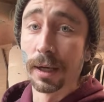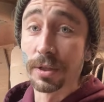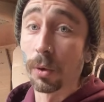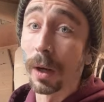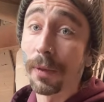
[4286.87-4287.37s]

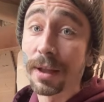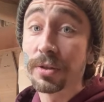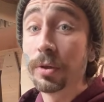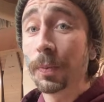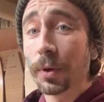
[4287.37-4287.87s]
So while
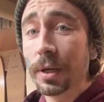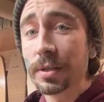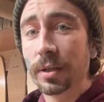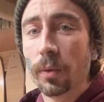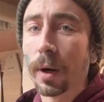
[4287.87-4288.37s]
that's super
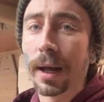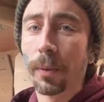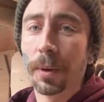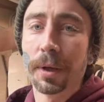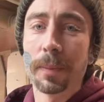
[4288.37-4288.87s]
easy, we're not
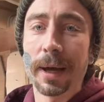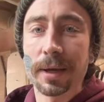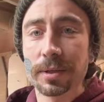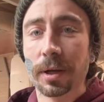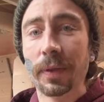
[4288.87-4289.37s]
willing to
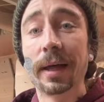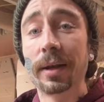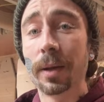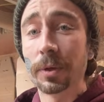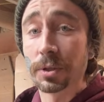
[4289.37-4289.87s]
pass on that
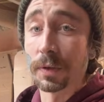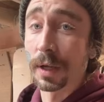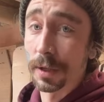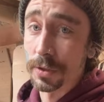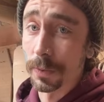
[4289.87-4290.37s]
damage to the
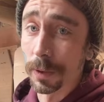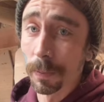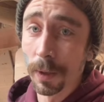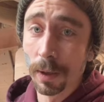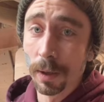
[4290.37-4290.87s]
customer.
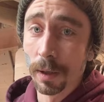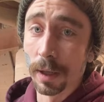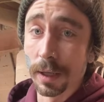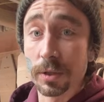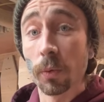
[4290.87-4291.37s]

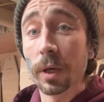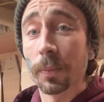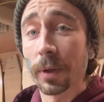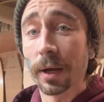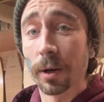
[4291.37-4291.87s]
So we
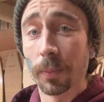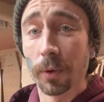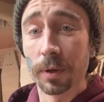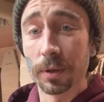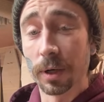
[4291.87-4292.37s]
apply our
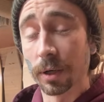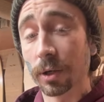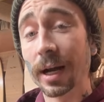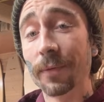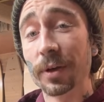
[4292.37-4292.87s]

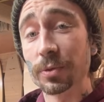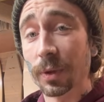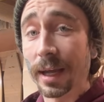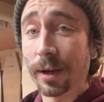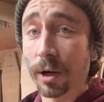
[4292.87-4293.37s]
graphics
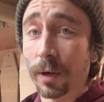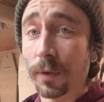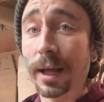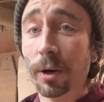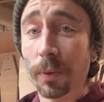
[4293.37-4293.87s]
with hand-carved
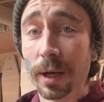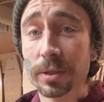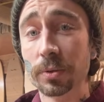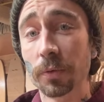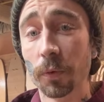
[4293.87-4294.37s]
lino
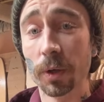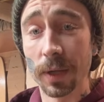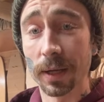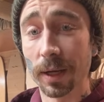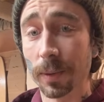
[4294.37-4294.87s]
blocks to avoid
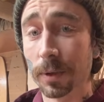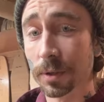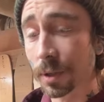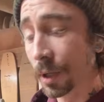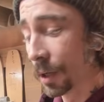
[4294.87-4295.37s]
that
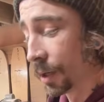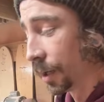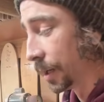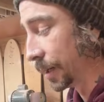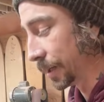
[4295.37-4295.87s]

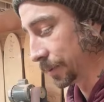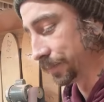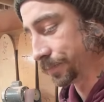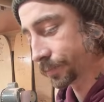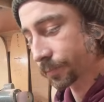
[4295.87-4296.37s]

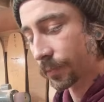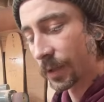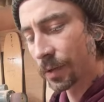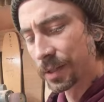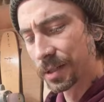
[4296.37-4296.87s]
damage.
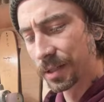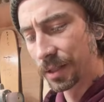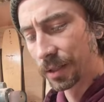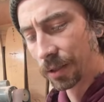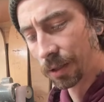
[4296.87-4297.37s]
Let's see.